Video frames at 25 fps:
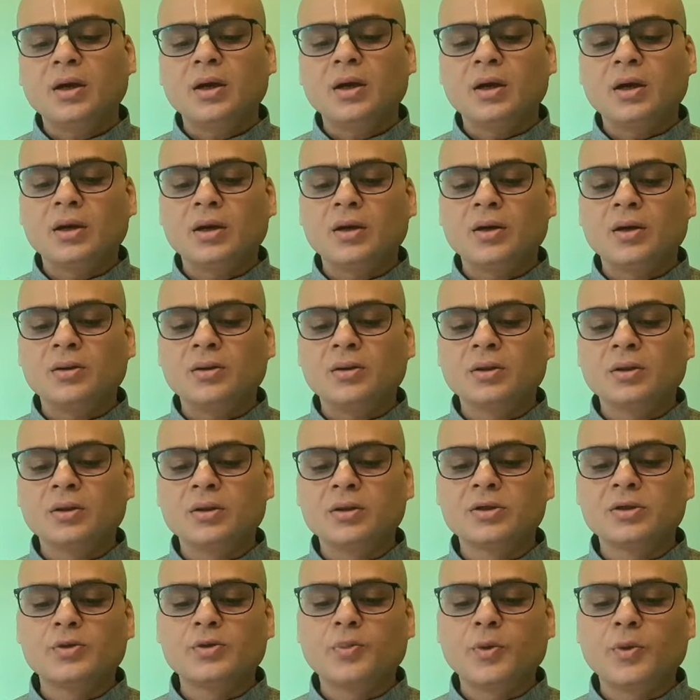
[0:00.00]
the
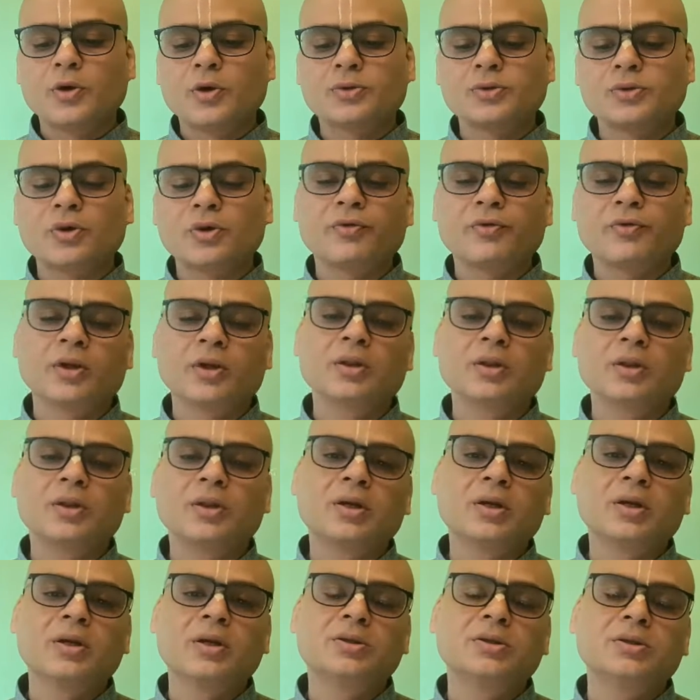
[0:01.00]
response of
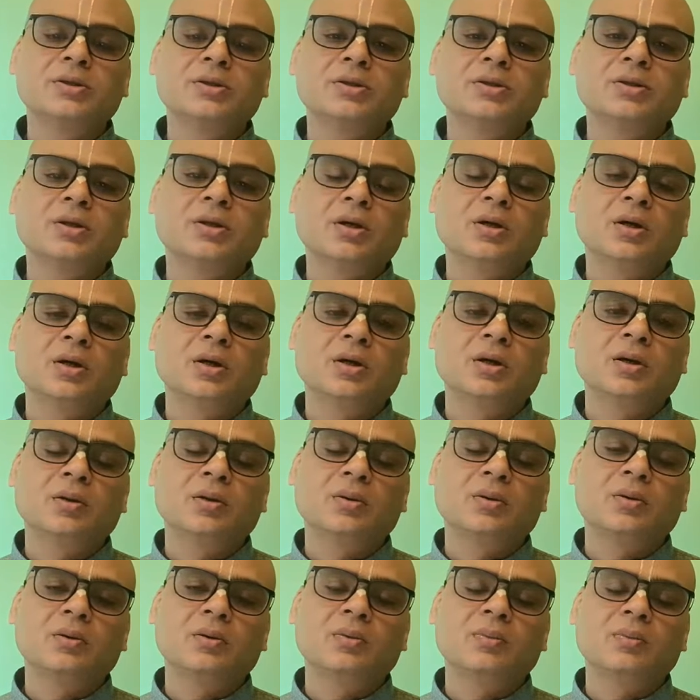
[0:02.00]
Antariksh,
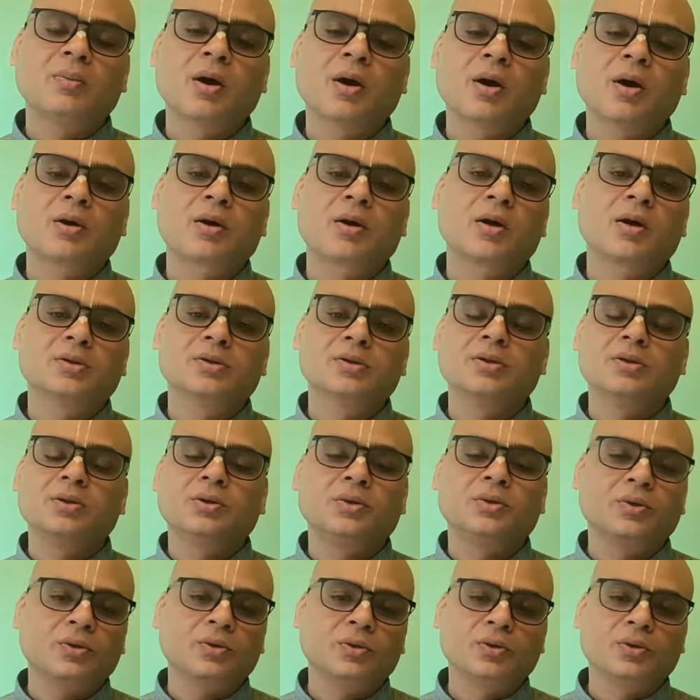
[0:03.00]

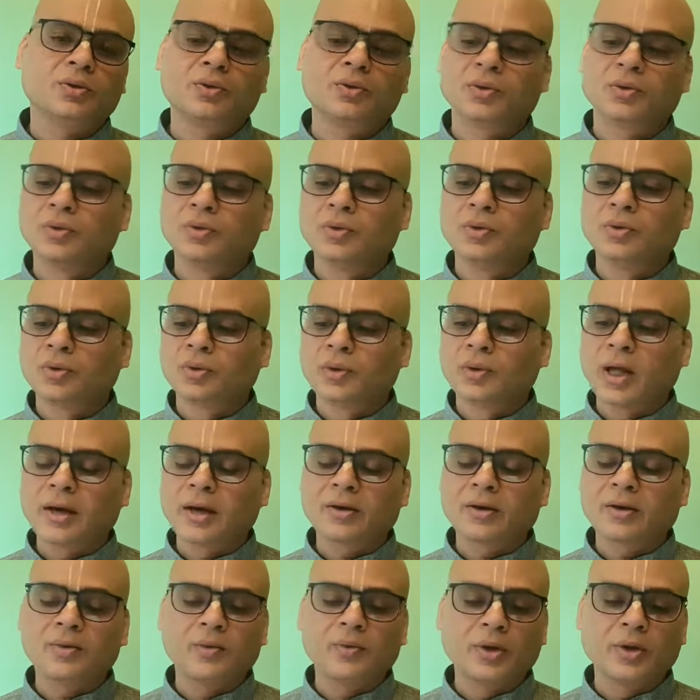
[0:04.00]

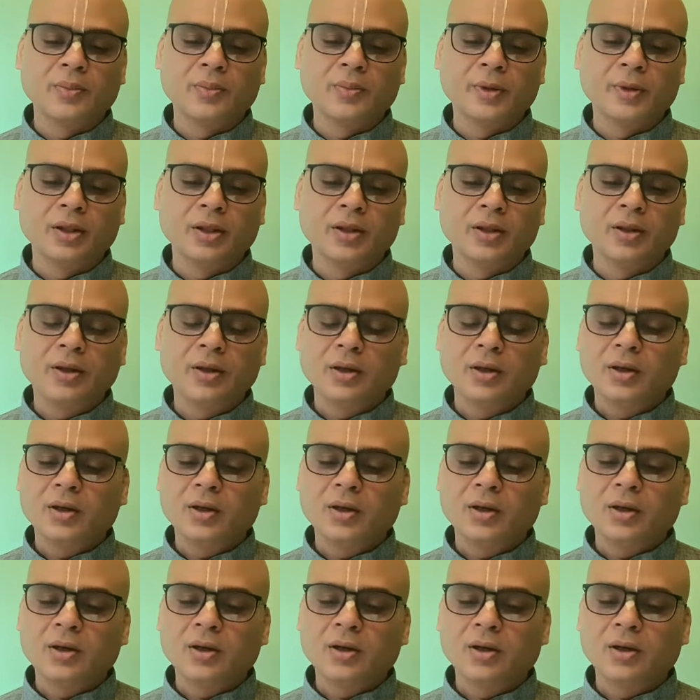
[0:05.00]
that will be
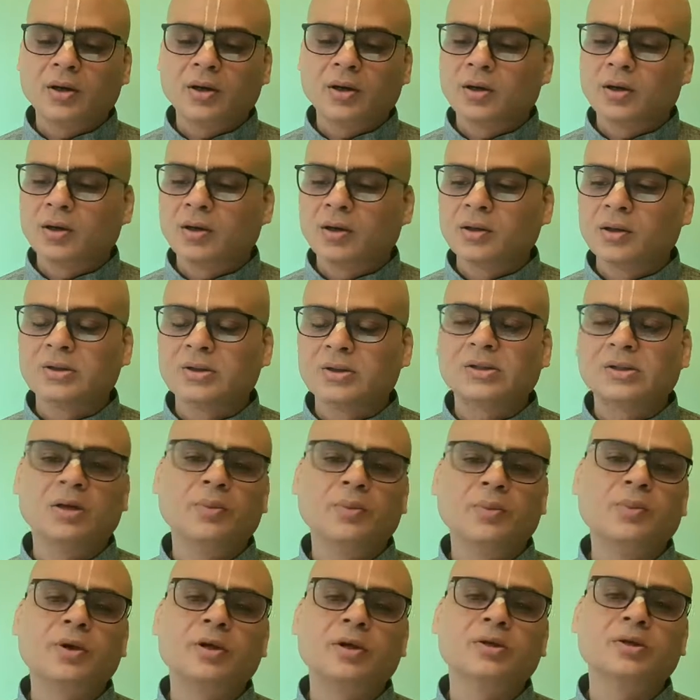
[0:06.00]
a
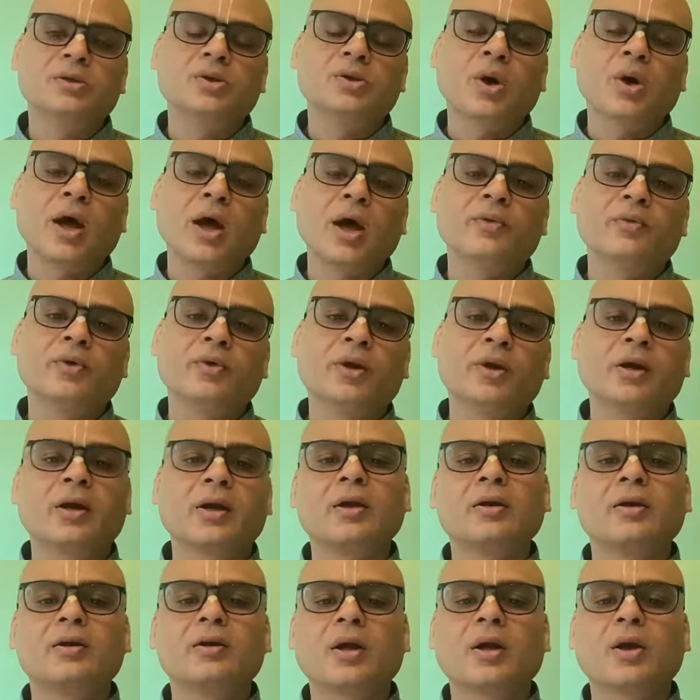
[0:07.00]
summary. So I would
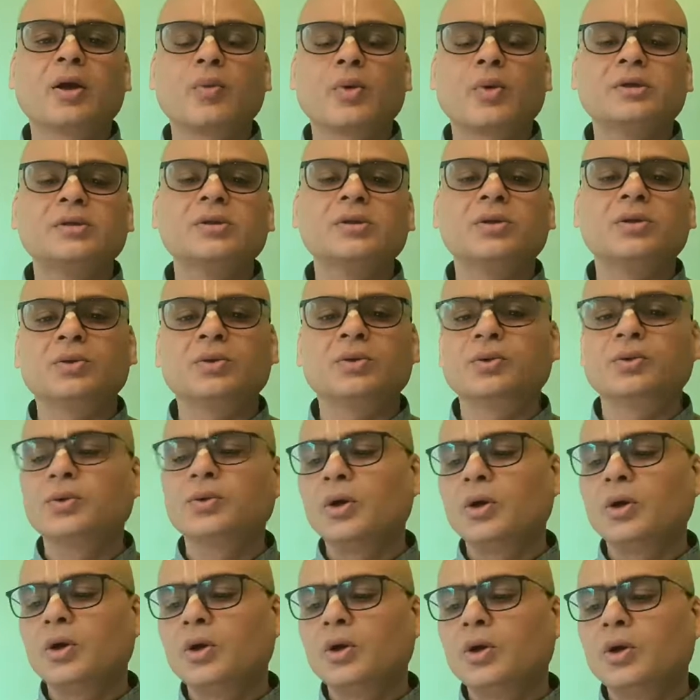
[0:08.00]
again request you
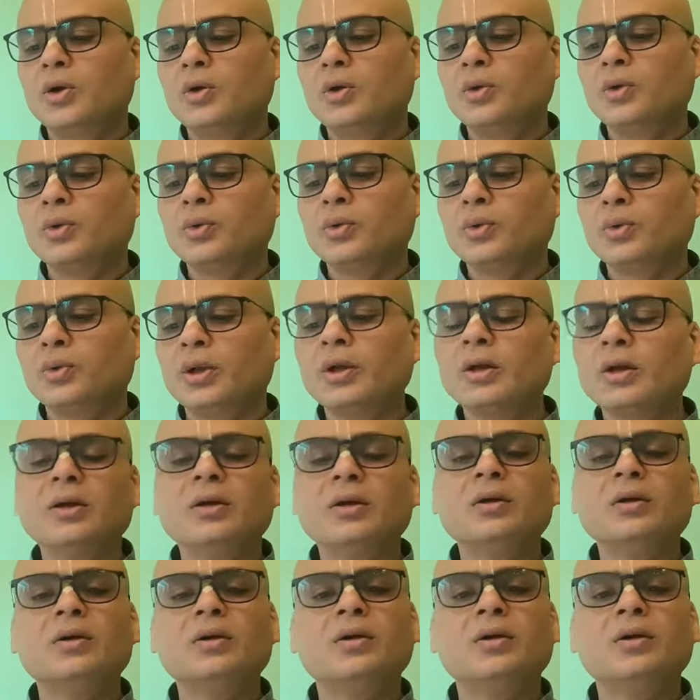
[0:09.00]
to read